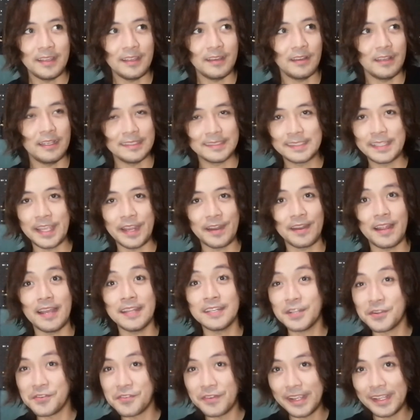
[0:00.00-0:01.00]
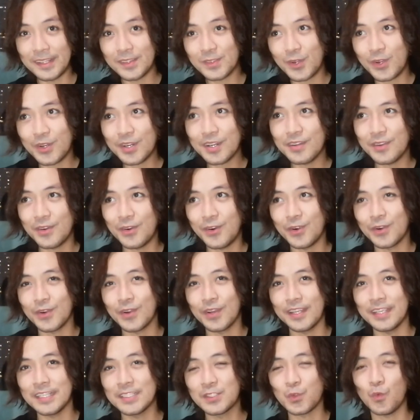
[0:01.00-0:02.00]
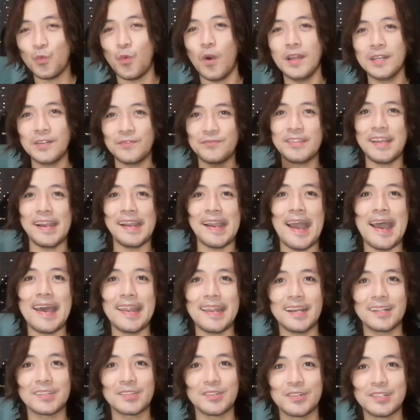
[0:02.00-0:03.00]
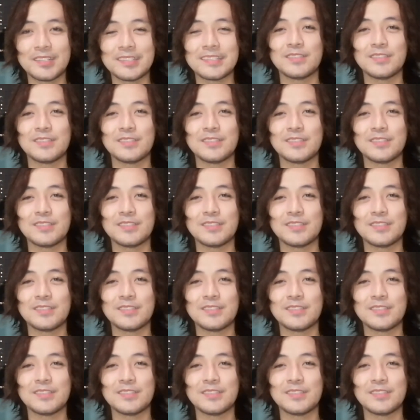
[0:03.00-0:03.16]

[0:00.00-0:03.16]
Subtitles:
Is there a narrator or is one of the characters